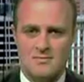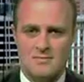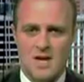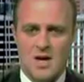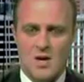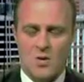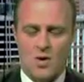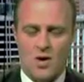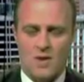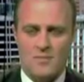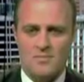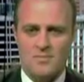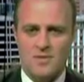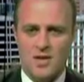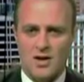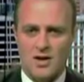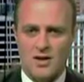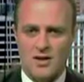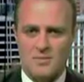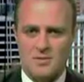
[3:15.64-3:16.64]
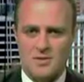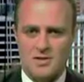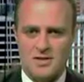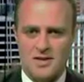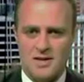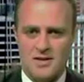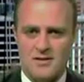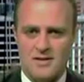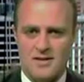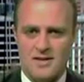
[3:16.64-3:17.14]
Well, I'm not a
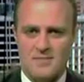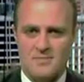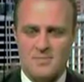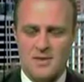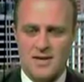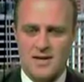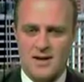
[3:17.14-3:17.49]
libertarian, Peter.